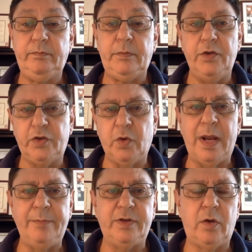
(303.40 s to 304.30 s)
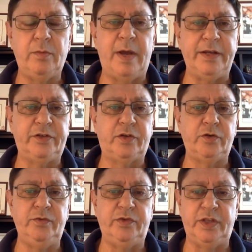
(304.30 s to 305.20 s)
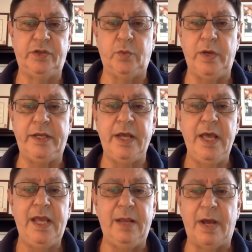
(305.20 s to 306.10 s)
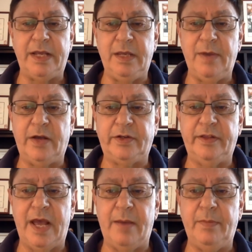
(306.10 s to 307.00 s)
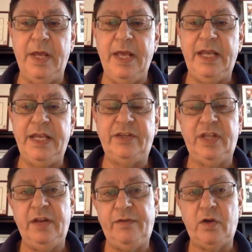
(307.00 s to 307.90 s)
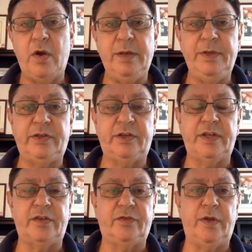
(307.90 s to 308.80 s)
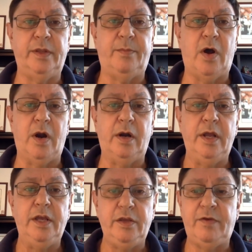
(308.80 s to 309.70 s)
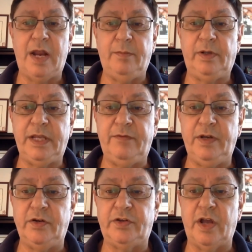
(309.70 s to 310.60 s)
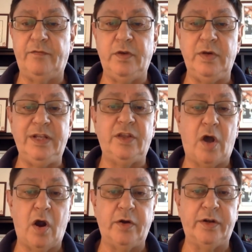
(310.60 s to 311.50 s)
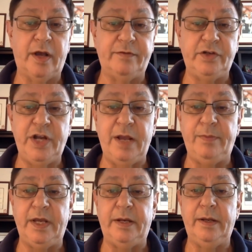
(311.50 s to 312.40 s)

So what I'm told my students this week in my email to them is that if you're going to be successful on the bar, you got to believe in yourself. You need the heart of a champion.